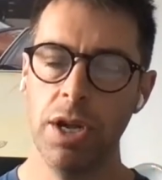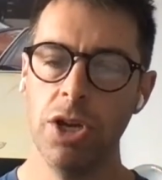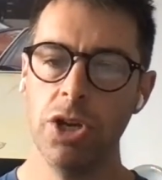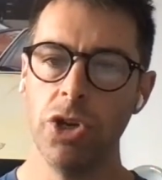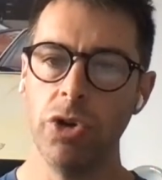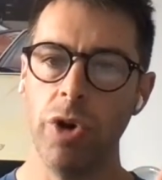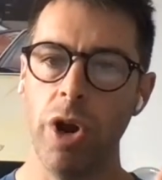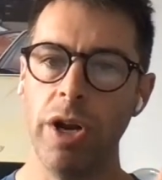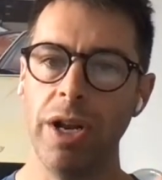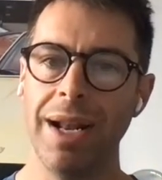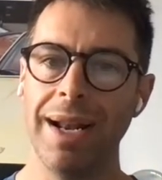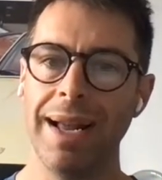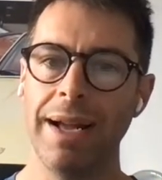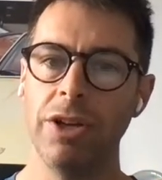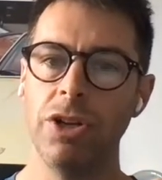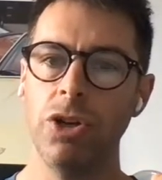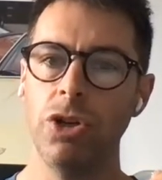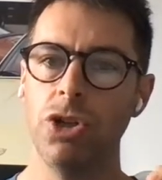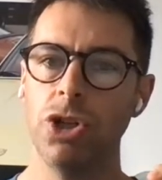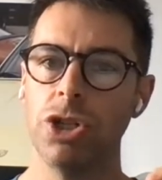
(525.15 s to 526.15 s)

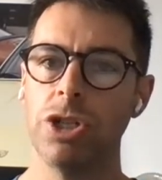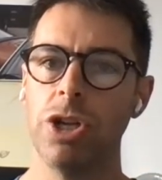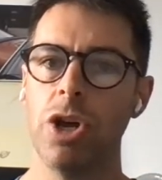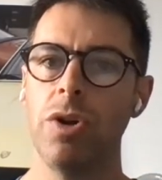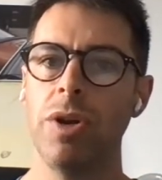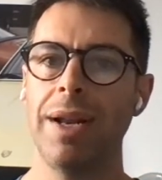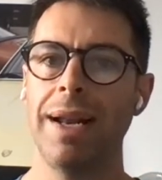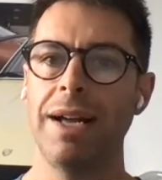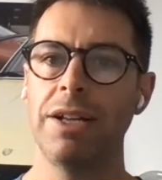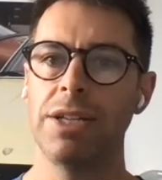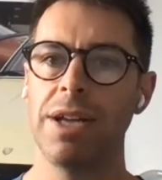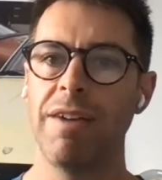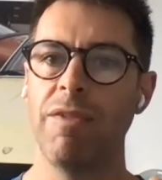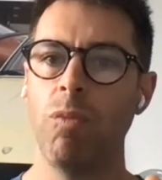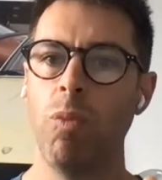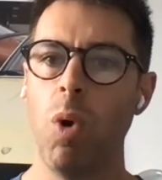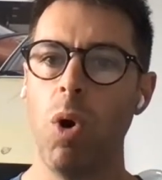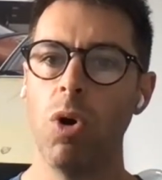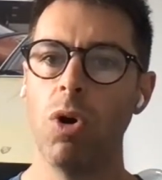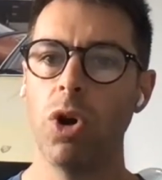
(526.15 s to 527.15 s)
You're just only allowed to have
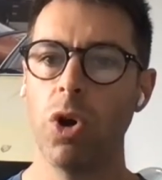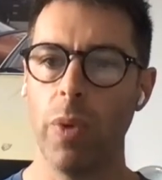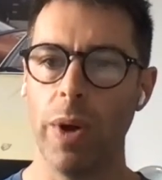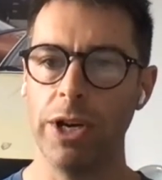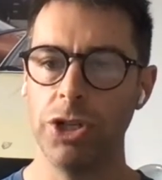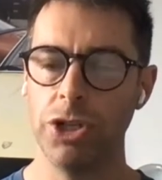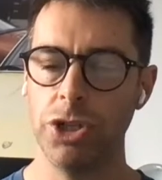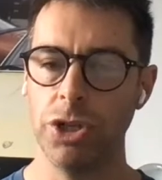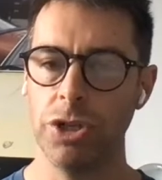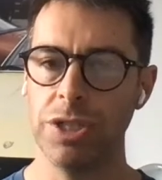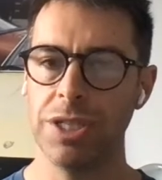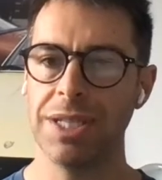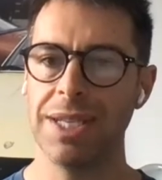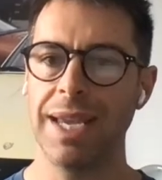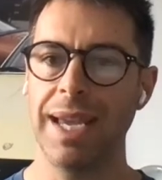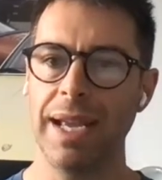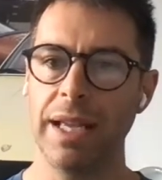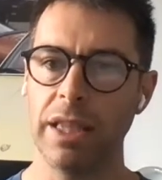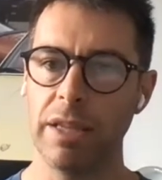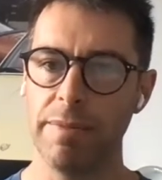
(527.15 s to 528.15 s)
1 question to
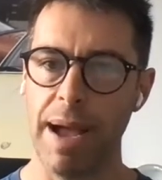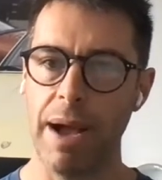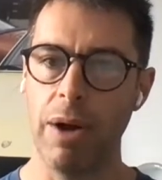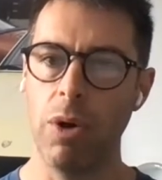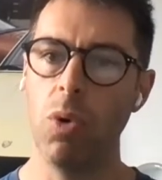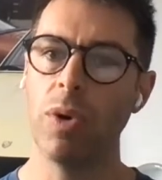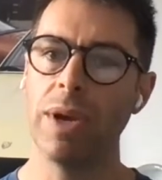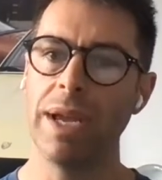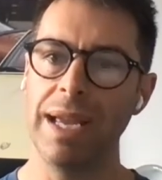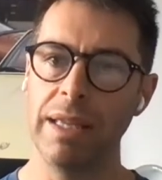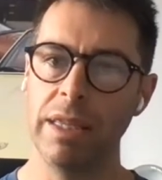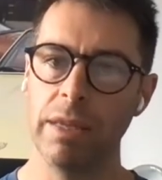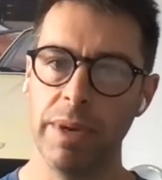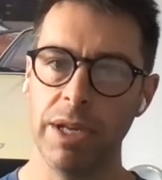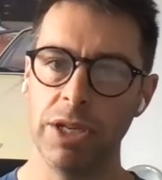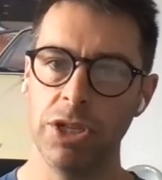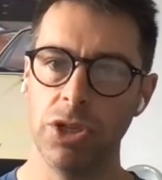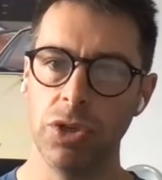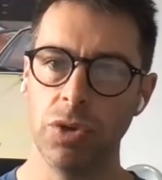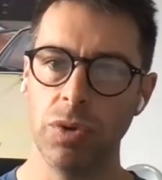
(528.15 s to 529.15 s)
kick them out or keep them
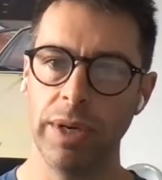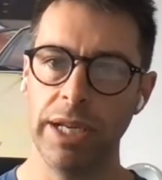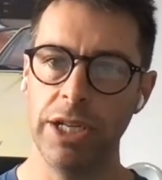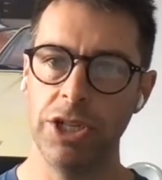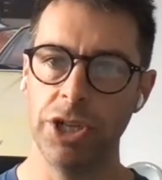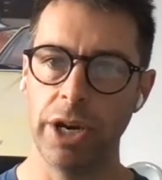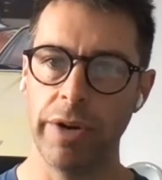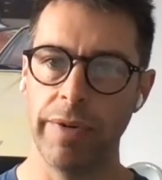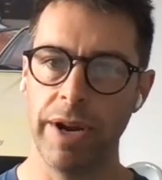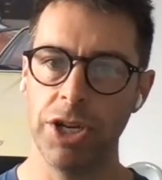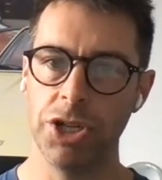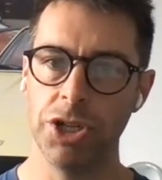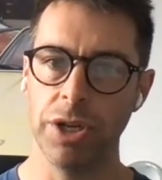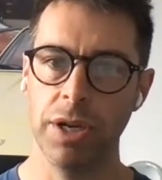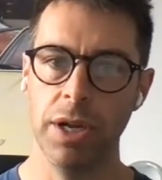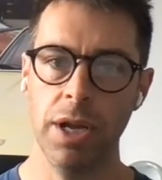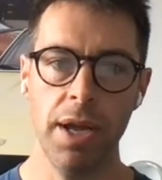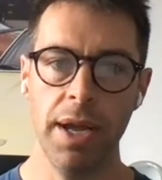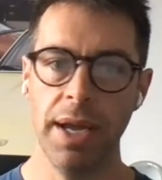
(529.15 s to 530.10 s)
into your lead generation.